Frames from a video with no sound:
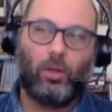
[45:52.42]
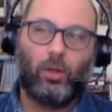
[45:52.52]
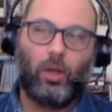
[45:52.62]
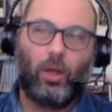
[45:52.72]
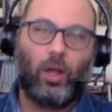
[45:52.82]

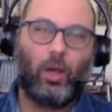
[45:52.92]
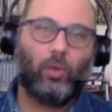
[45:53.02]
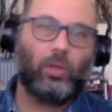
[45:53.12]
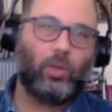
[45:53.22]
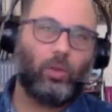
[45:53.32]
And how
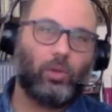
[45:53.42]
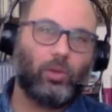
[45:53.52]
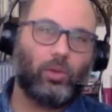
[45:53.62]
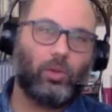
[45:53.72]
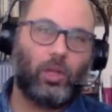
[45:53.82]
would that
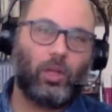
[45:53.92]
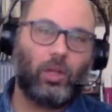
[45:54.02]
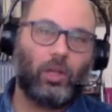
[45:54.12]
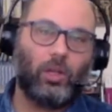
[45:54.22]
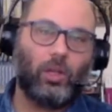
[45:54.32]
world look like?
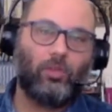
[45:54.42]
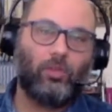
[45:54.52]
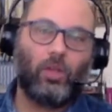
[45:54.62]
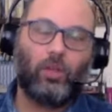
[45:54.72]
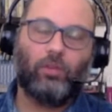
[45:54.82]
And
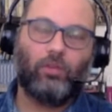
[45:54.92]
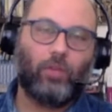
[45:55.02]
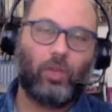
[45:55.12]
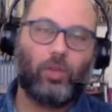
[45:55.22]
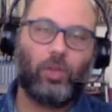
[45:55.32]
if
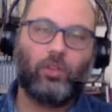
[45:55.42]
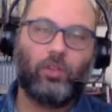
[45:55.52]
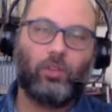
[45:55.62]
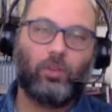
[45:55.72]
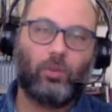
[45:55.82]

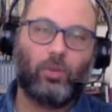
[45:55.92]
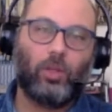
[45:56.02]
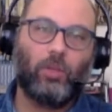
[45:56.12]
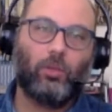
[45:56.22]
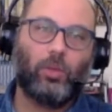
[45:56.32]
psychoanalysis would
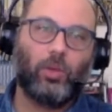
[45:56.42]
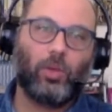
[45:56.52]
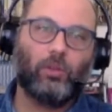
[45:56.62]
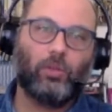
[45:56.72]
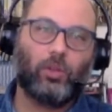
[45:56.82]
even be
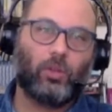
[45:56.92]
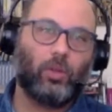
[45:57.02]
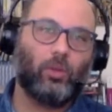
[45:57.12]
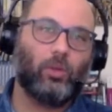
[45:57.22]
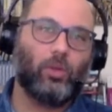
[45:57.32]
relevant in
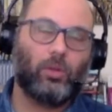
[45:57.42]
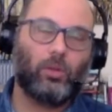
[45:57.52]
that world?